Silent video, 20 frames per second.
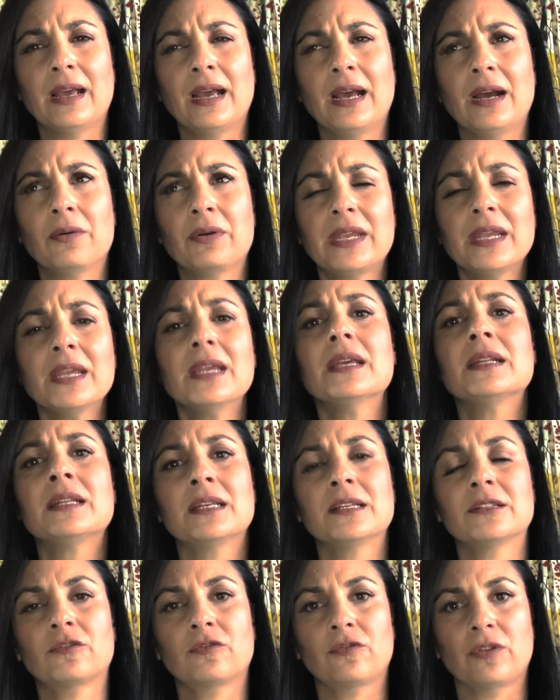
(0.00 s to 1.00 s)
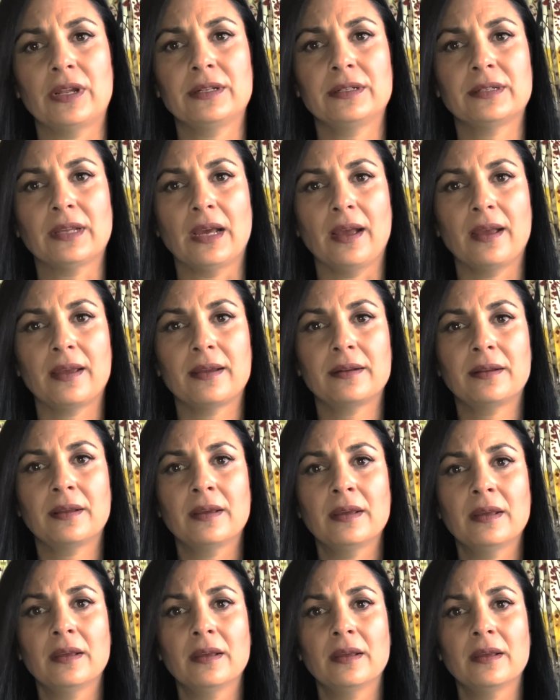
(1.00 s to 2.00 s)
how he and his friend died
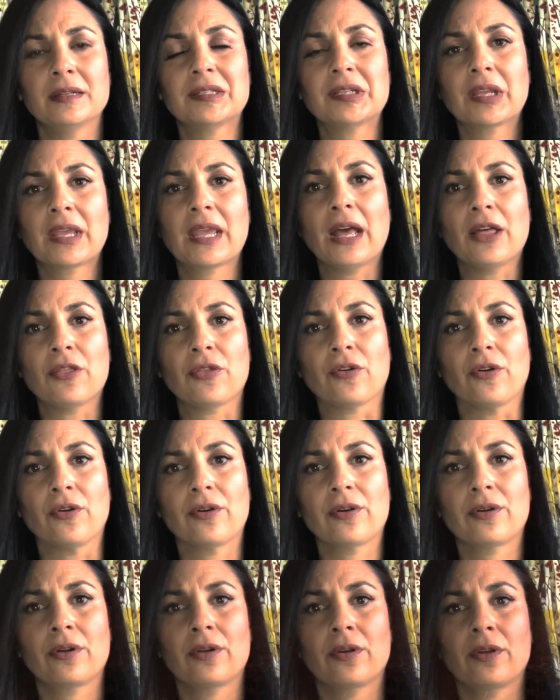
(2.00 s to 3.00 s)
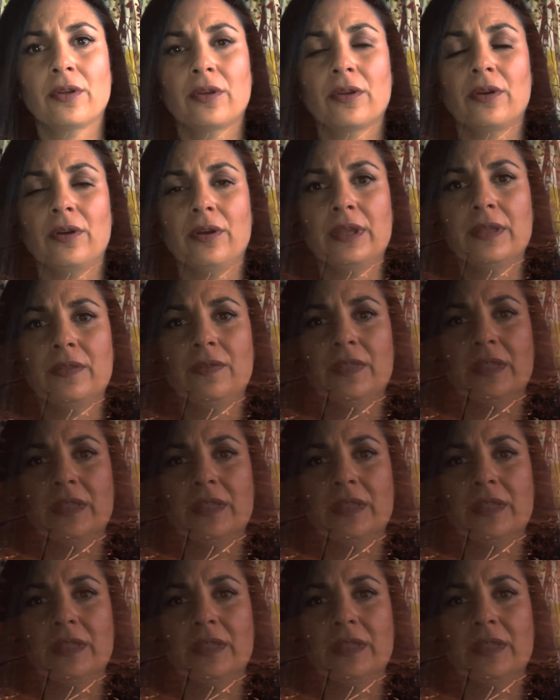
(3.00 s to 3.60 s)
together in